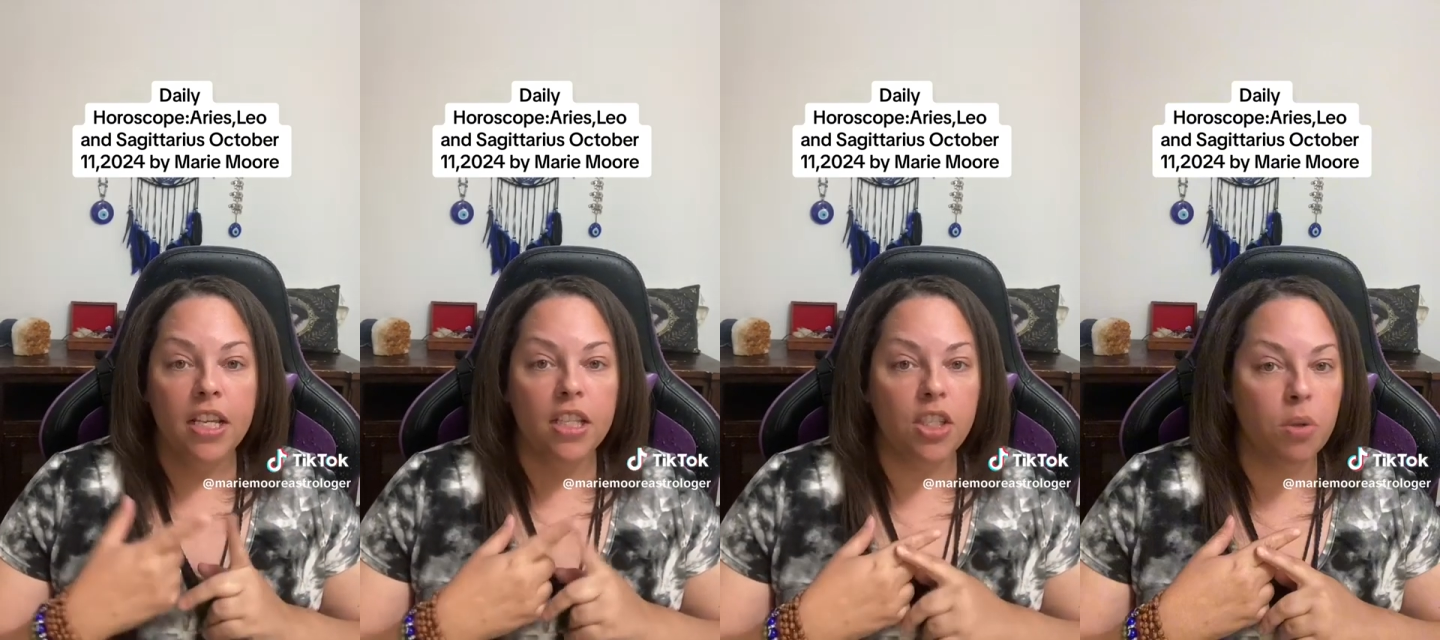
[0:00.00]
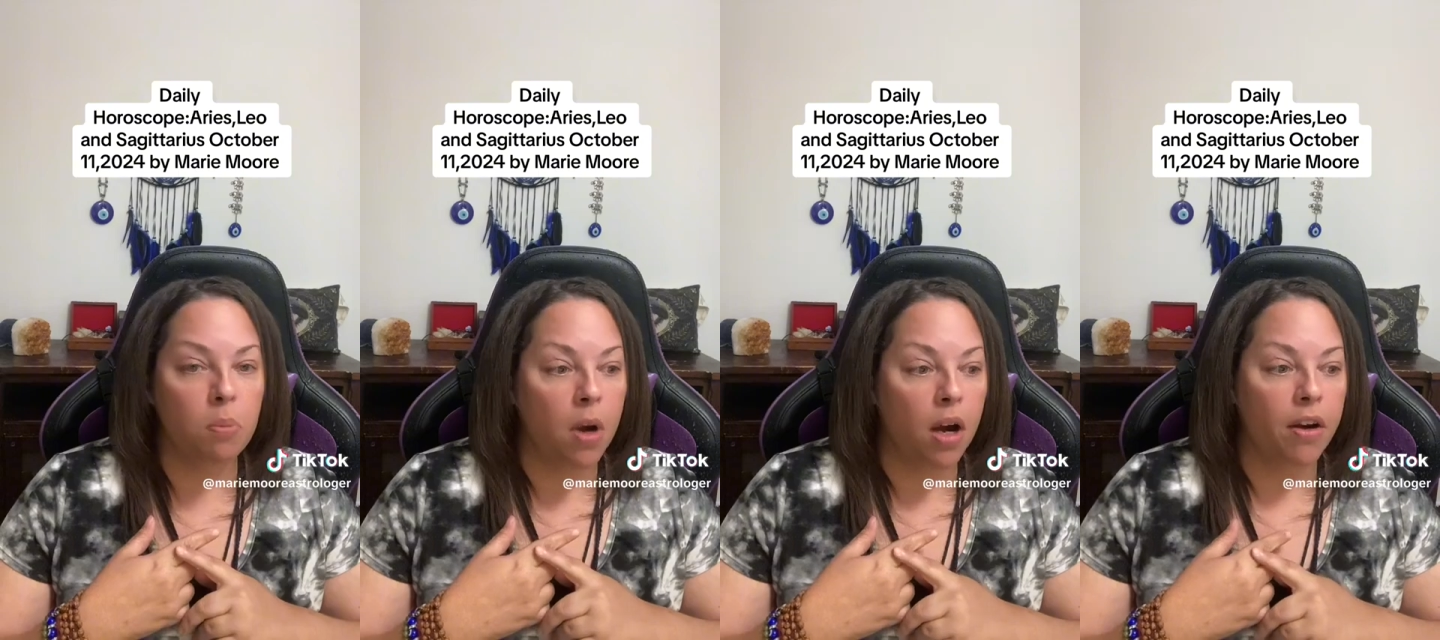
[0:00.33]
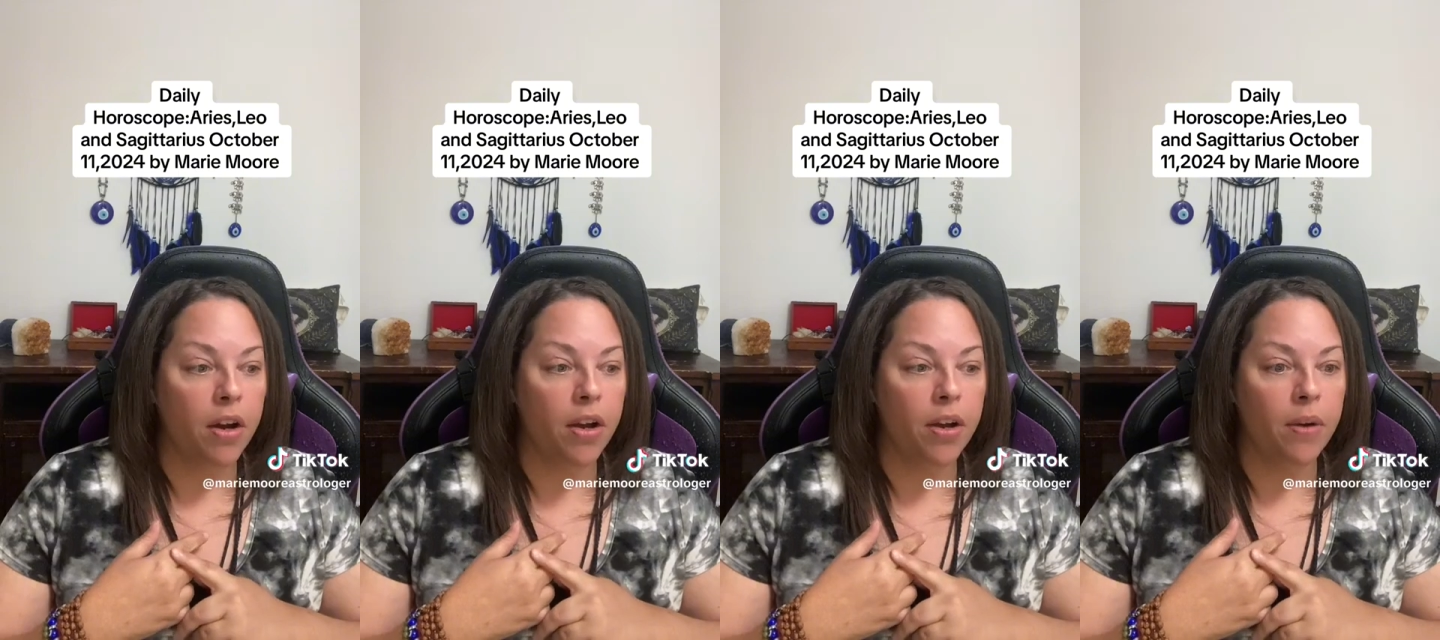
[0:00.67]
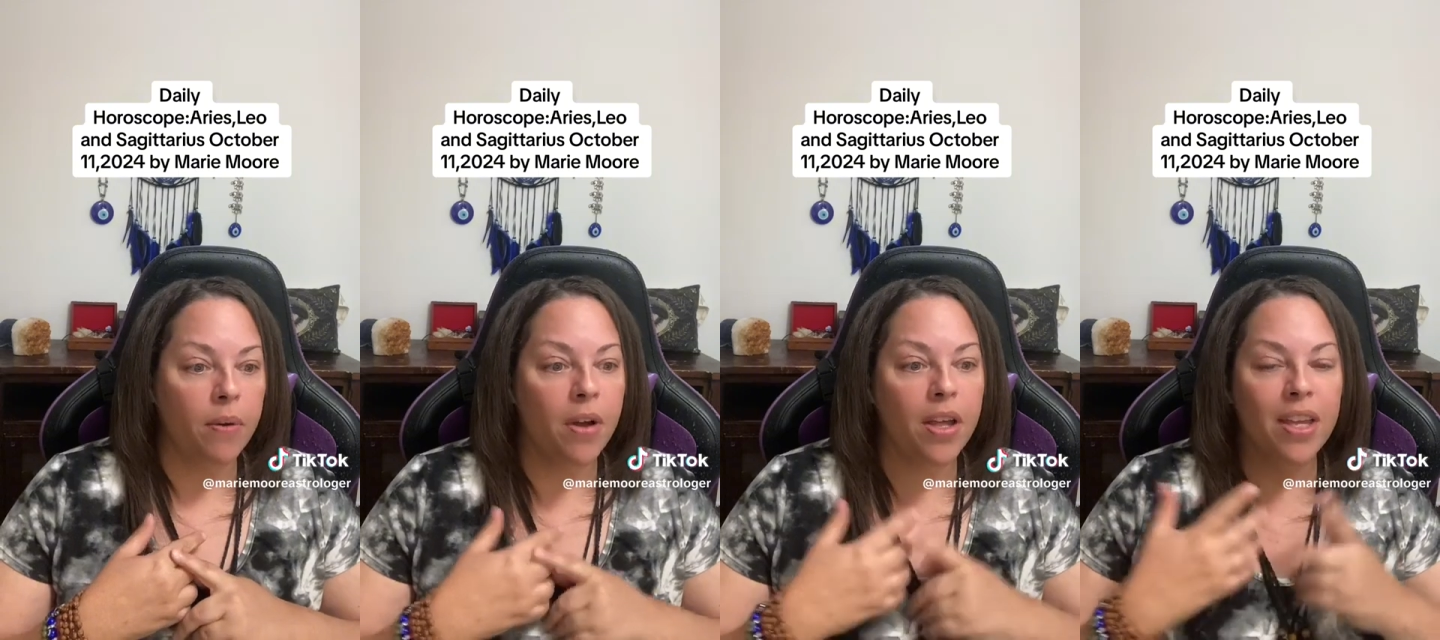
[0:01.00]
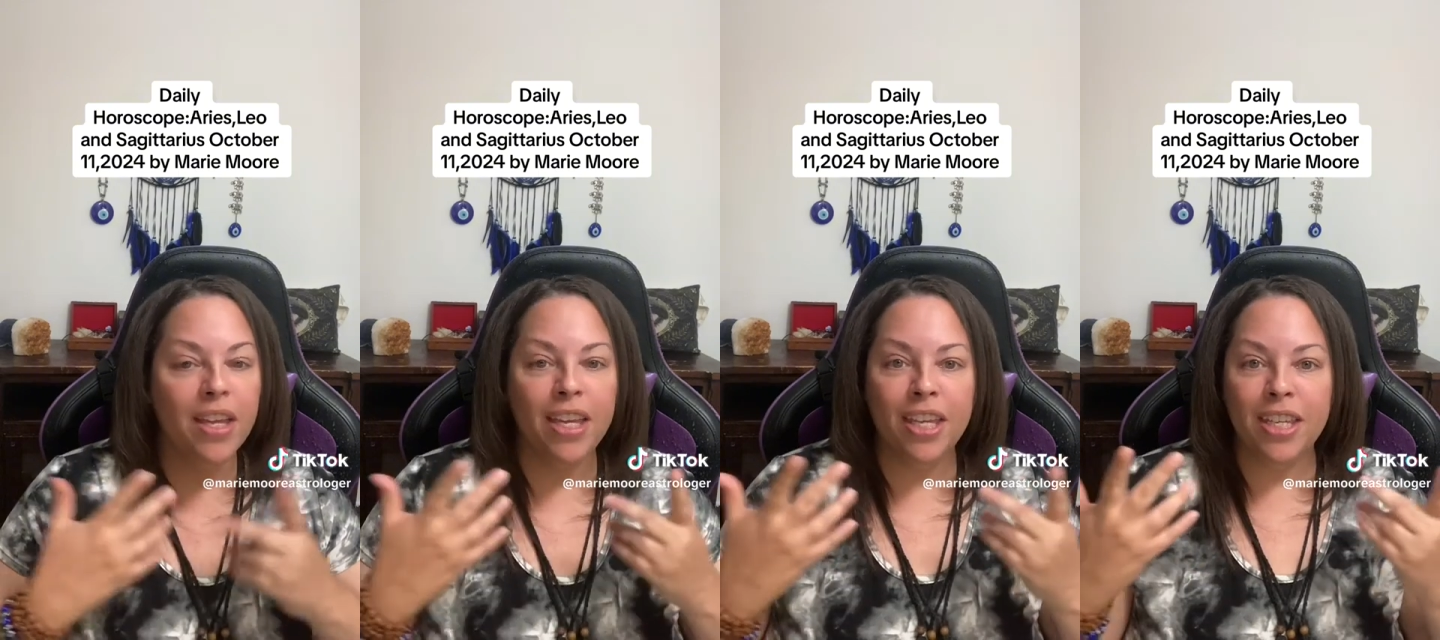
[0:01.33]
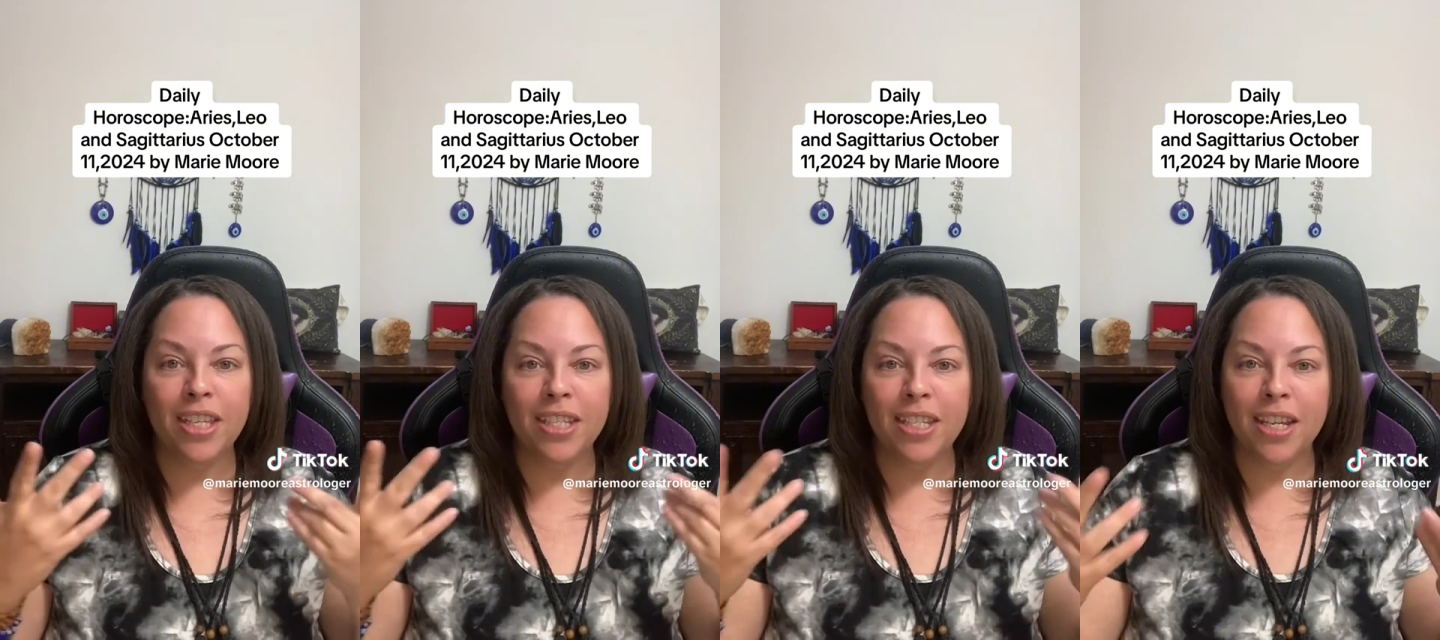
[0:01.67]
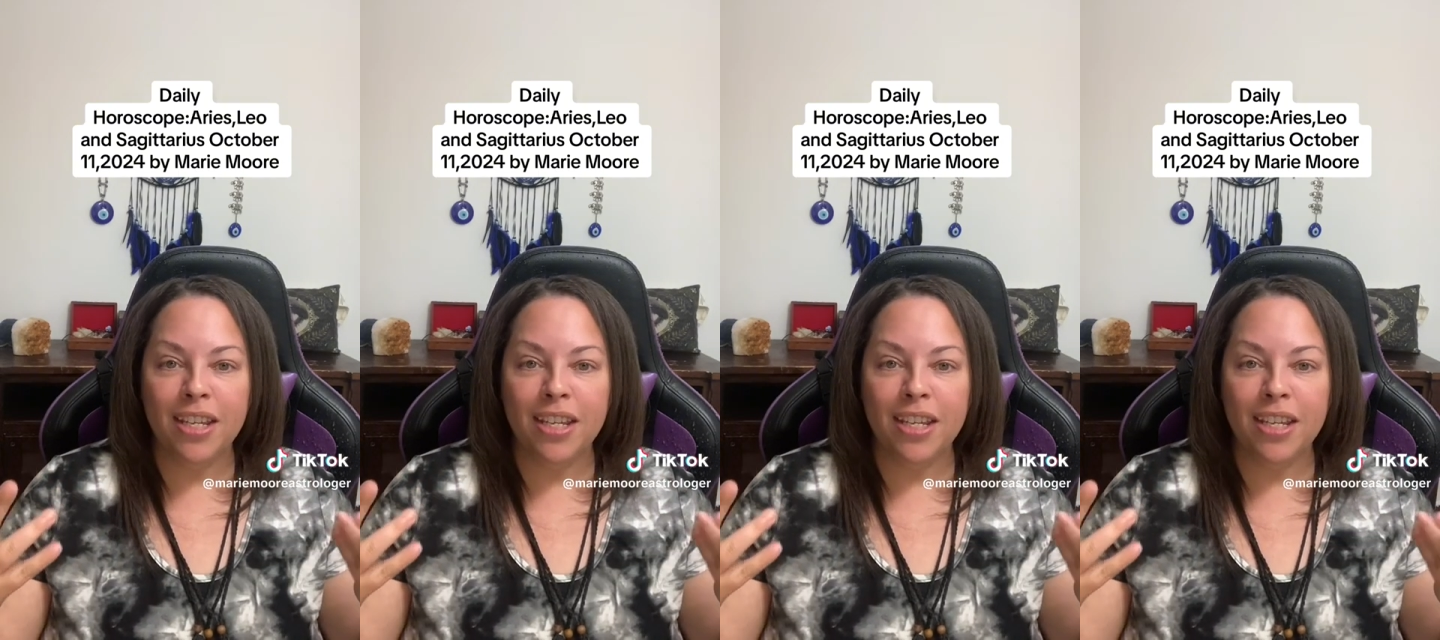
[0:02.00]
tomorrow is